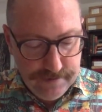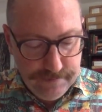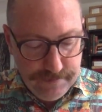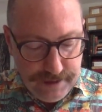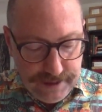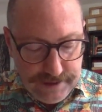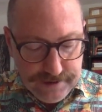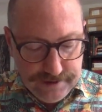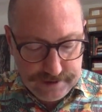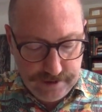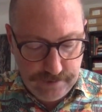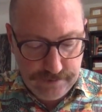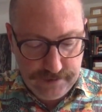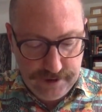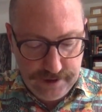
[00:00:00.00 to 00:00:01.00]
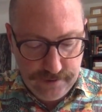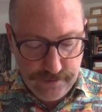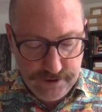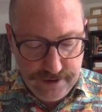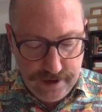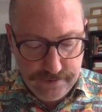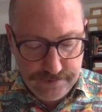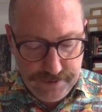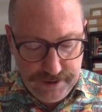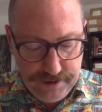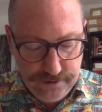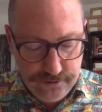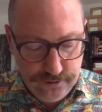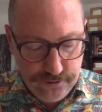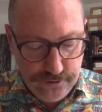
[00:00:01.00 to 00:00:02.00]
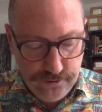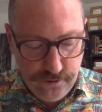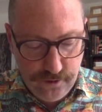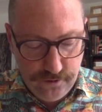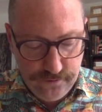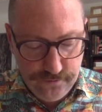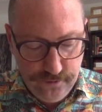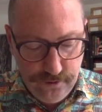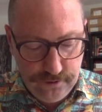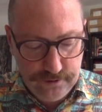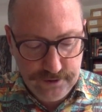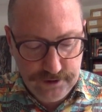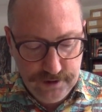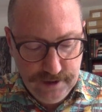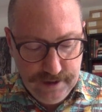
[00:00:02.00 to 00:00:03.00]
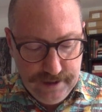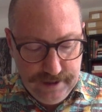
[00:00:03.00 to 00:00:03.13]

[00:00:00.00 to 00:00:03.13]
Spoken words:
means something without being true or false,